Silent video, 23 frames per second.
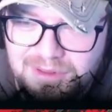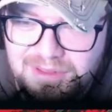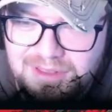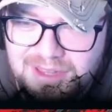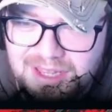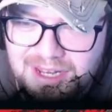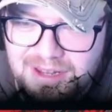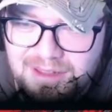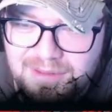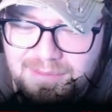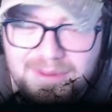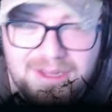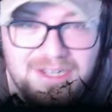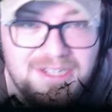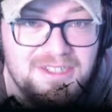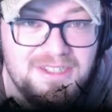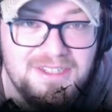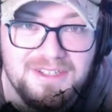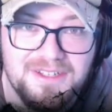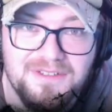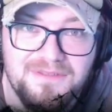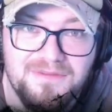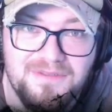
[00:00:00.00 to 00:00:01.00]
then I imagine
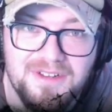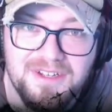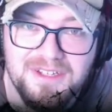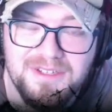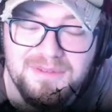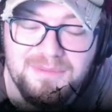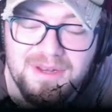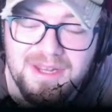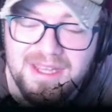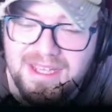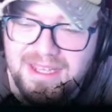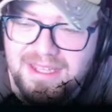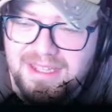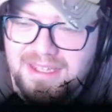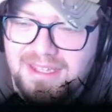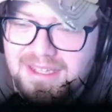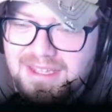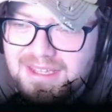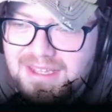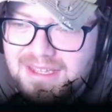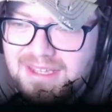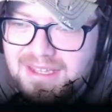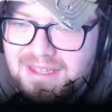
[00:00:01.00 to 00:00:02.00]
it's good fun to play.
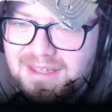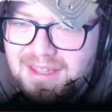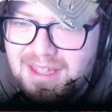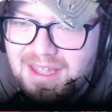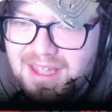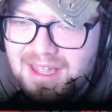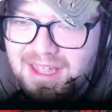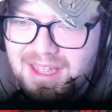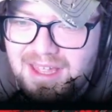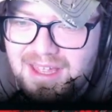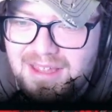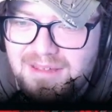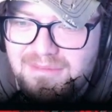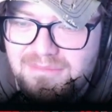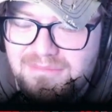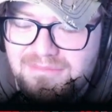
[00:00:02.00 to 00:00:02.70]
Not